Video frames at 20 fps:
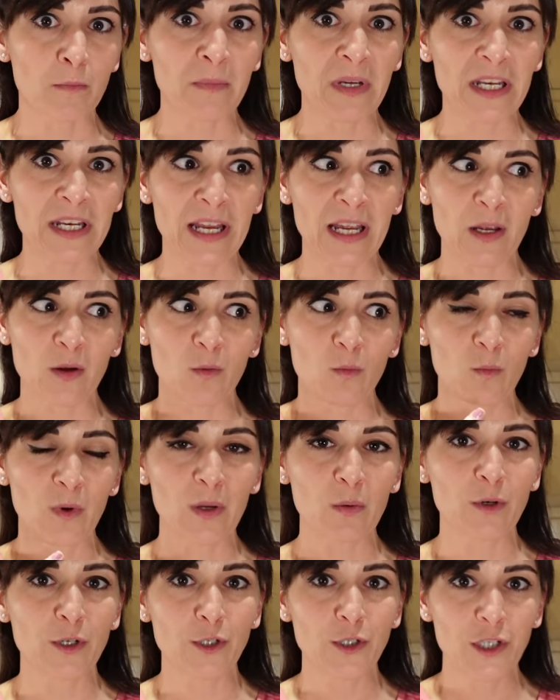meaning
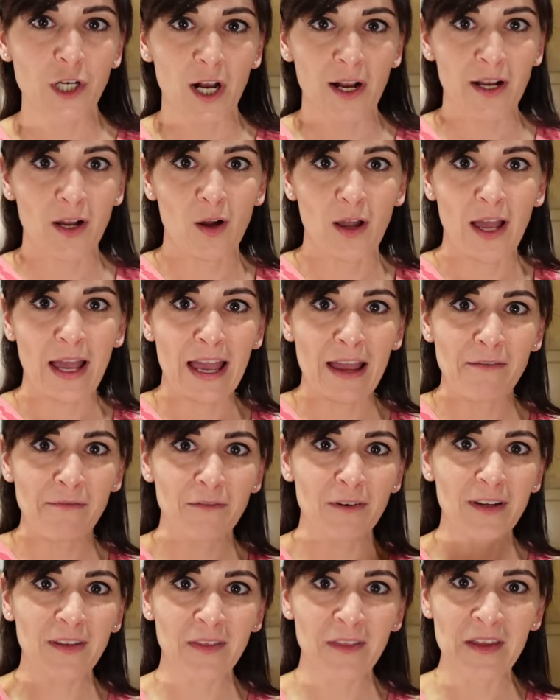we would chuck
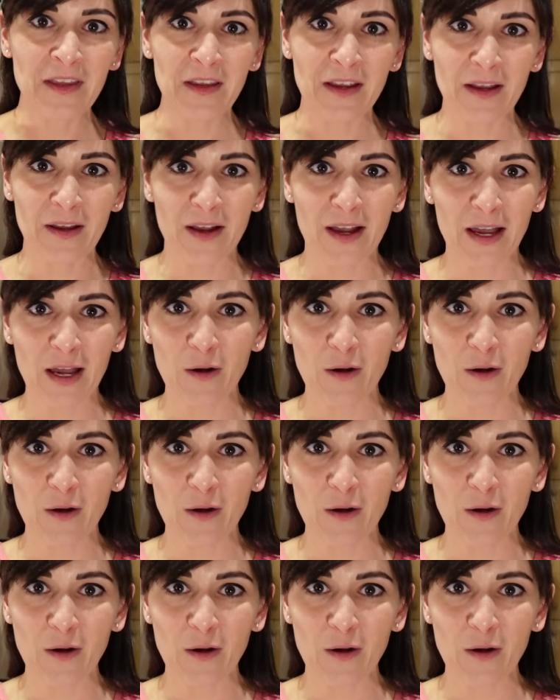everything